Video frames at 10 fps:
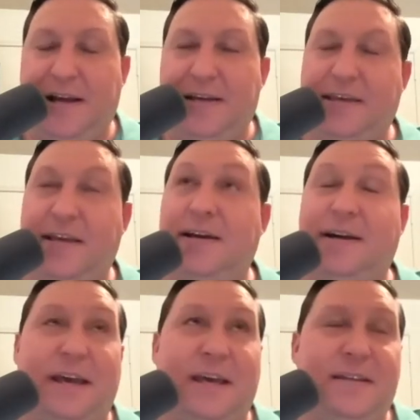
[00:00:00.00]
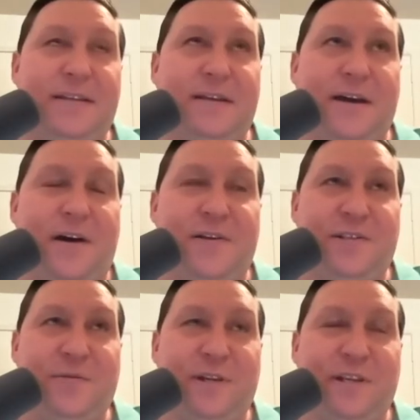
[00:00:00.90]
yeah, and
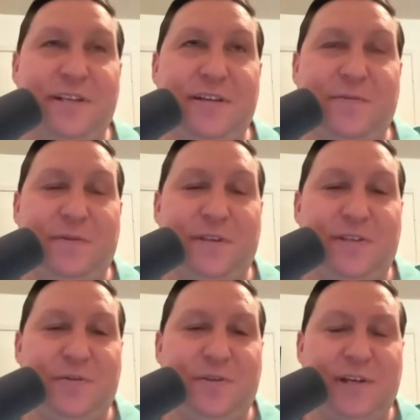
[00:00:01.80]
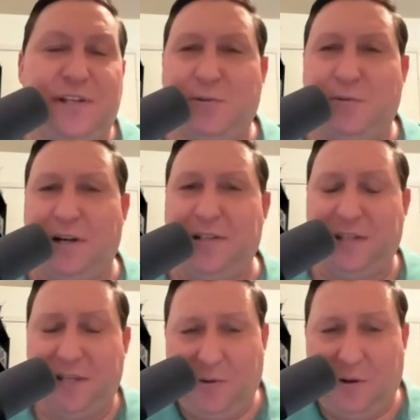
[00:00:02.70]
also what he did for the Suicide Squad
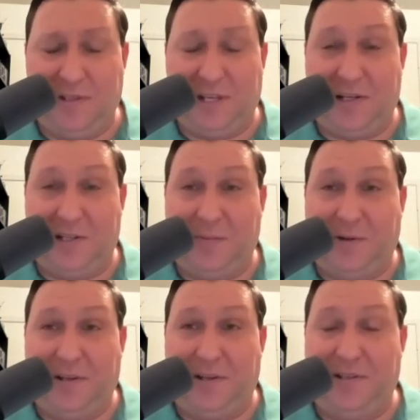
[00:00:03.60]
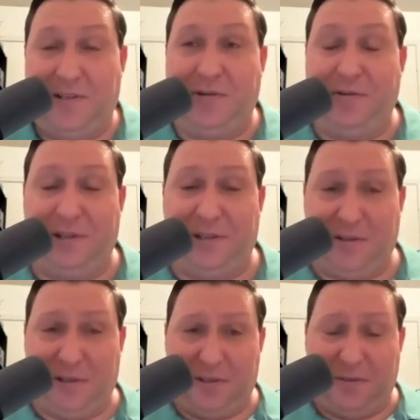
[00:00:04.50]
sequel was actually pretty good too, just
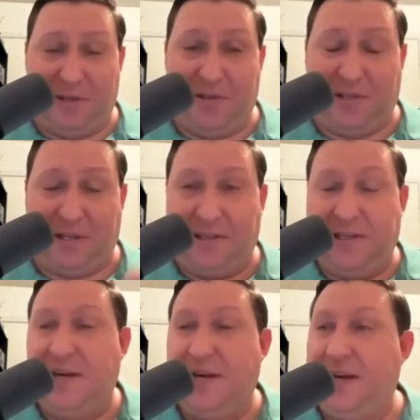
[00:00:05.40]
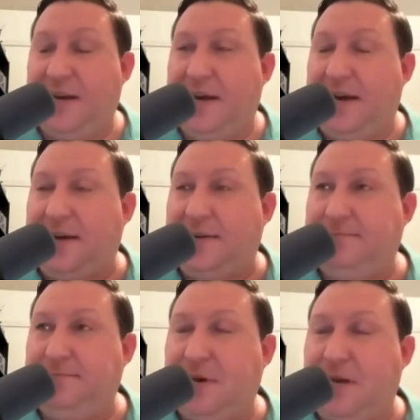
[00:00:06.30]
using some music.
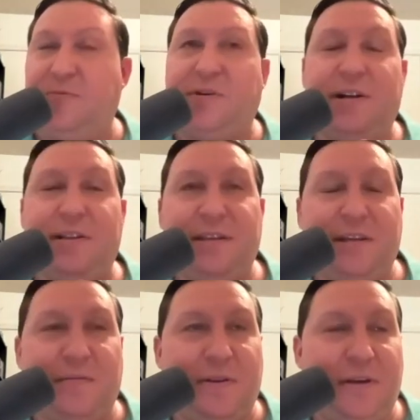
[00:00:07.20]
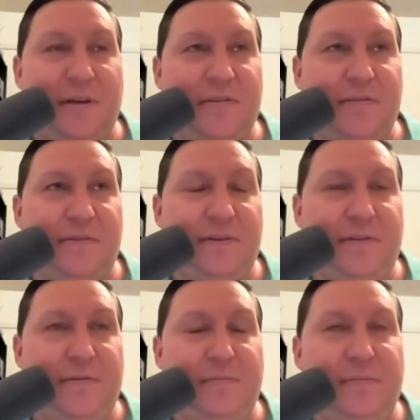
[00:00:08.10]
And I'm trying to think of another
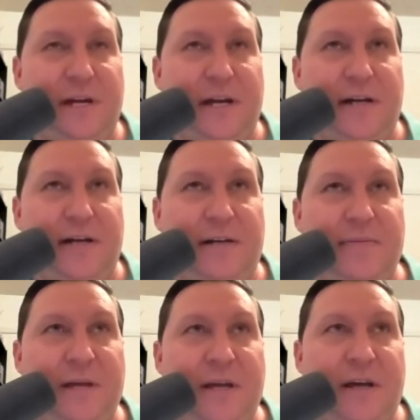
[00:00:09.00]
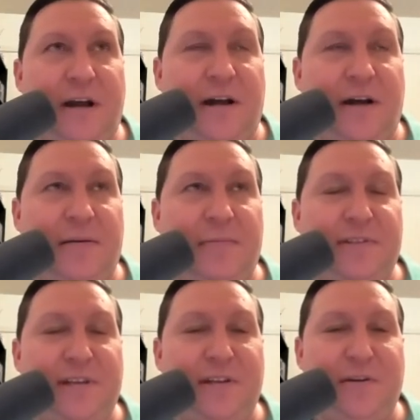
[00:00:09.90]
film,
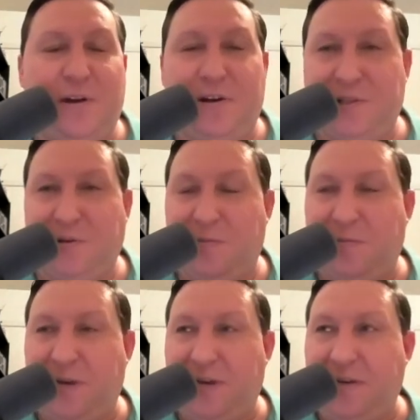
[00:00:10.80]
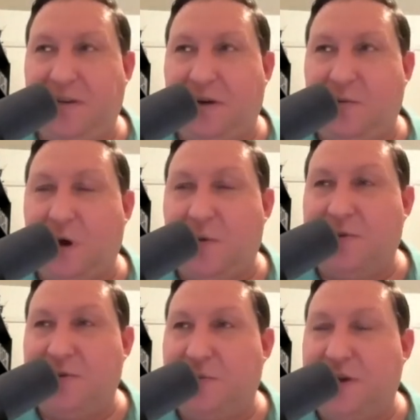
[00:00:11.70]
because I know you're also a big
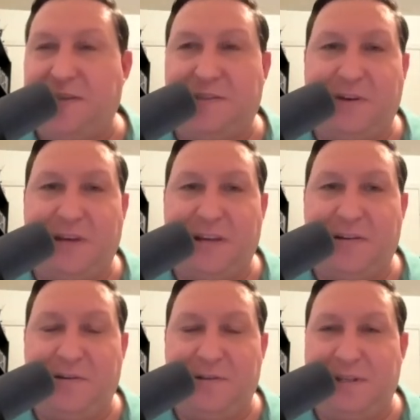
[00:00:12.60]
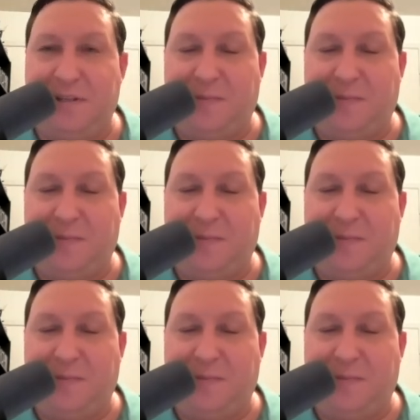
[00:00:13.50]
Robert Zemeckis fan who did the